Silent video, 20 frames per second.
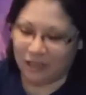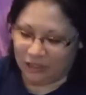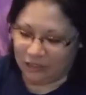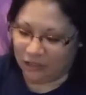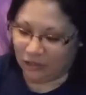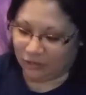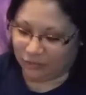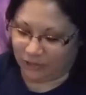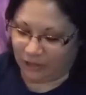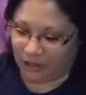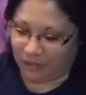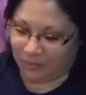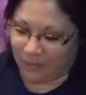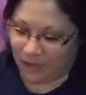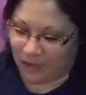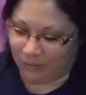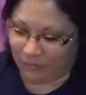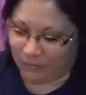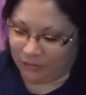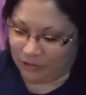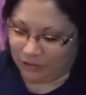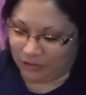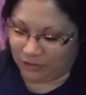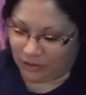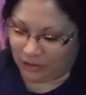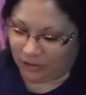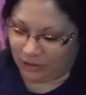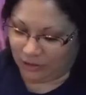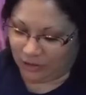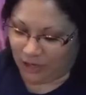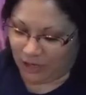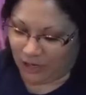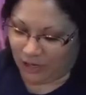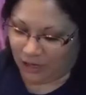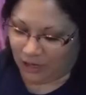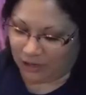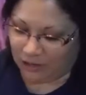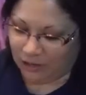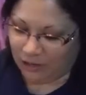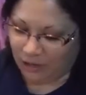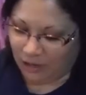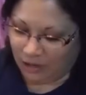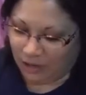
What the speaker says: You don't think about it when you look at your hand.